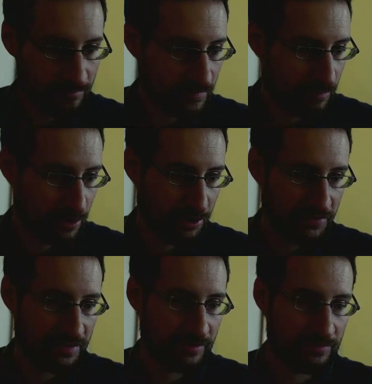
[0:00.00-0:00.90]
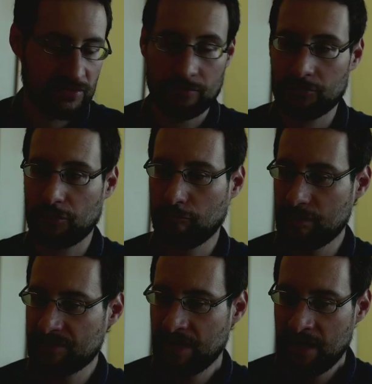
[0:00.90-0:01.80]
apparently sometimes not
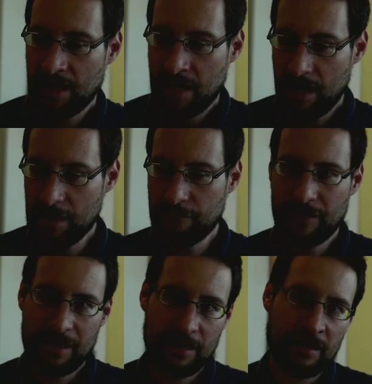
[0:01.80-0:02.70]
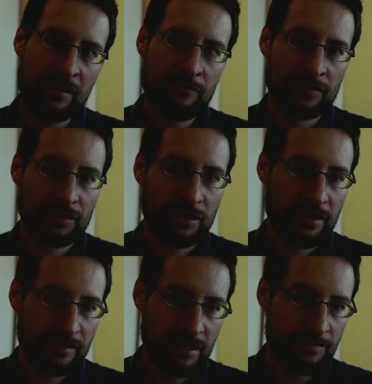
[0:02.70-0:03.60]
always. Anyway, I will
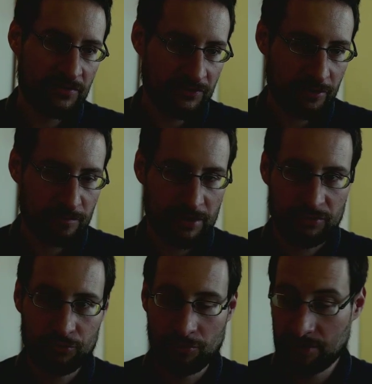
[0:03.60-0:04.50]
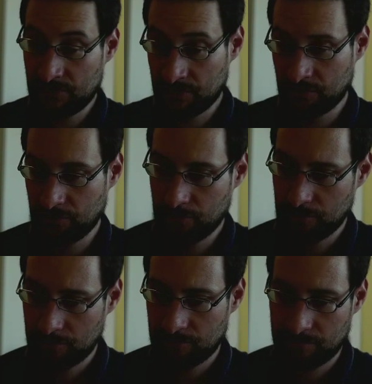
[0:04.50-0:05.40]
keep this on my to-do list
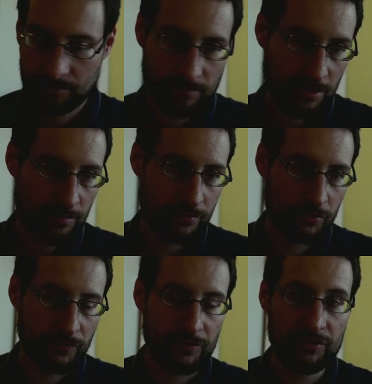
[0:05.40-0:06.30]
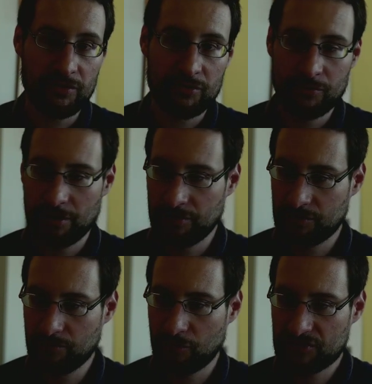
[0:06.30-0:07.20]
to improve in T2 and
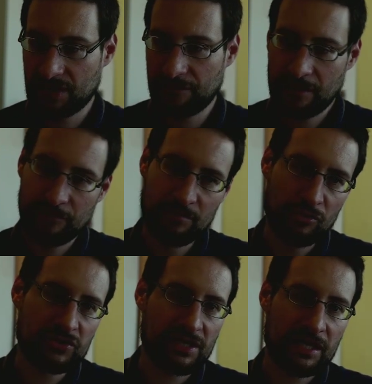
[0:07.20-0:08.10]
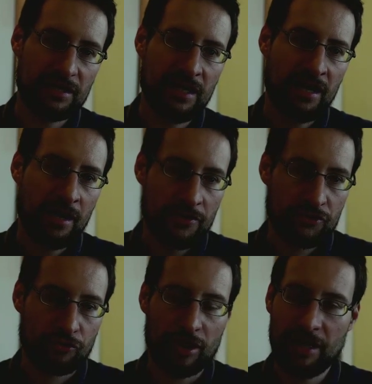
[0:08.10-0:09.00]
do more stuff. I will most likely
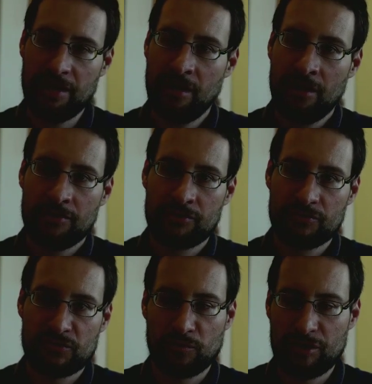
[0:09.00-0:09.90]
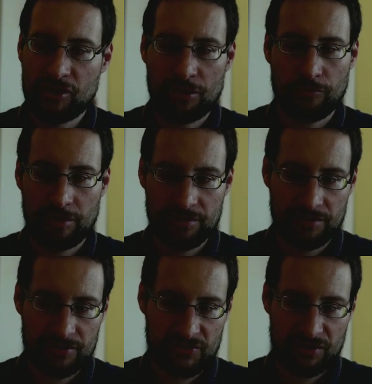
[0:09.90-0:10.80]
try to switch and run
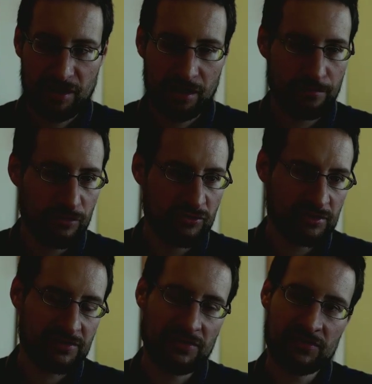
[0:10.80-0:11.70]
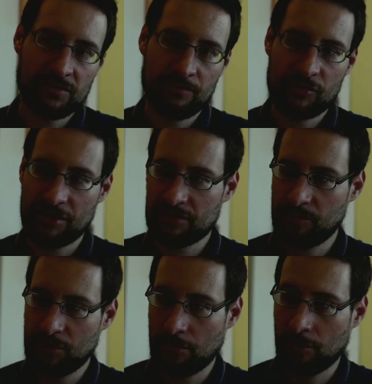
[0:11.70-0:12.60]
a C-Lang Musil system, just
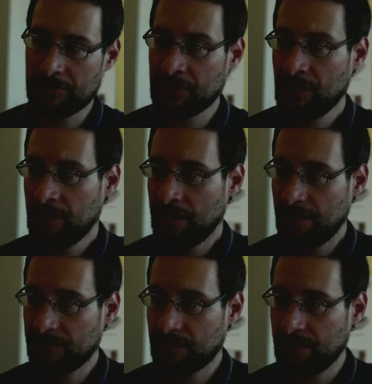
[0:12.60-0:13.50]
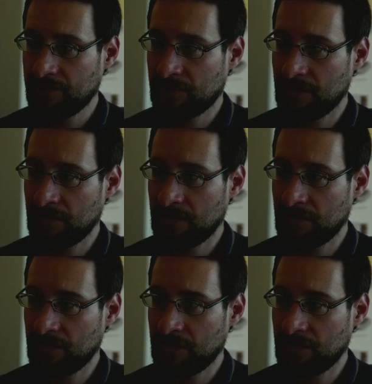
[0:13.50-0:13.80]
because, as I said